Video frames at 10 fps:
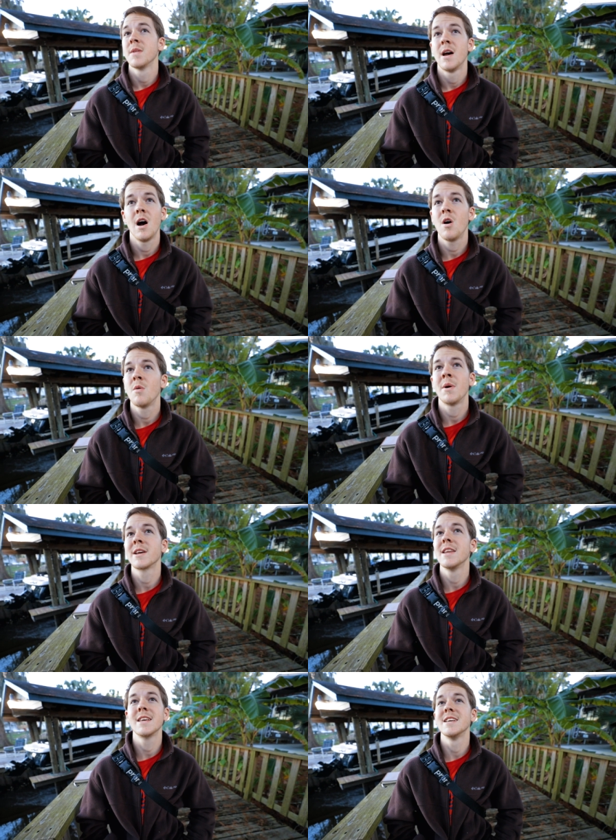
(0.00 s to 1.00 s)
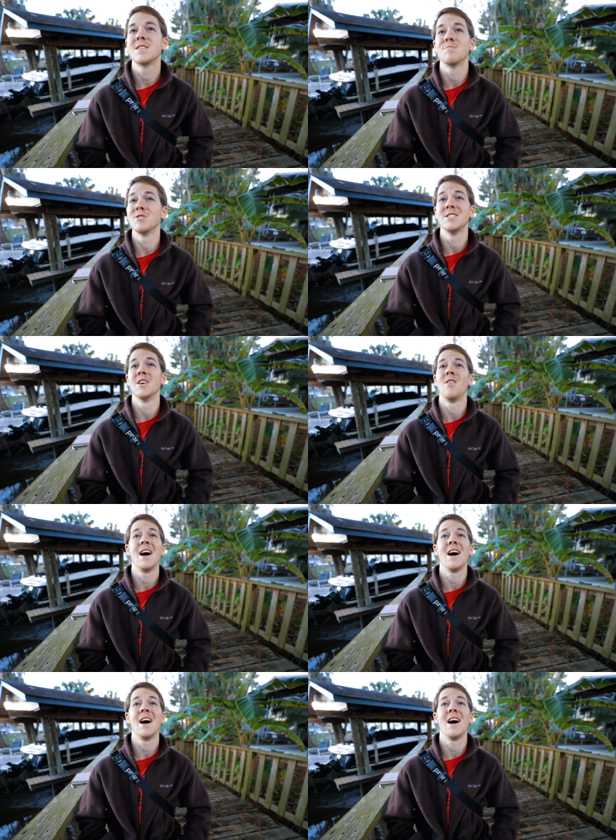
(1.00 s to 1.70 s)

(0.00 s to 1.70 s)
Mm-hmm. How am I going to get to Brazil?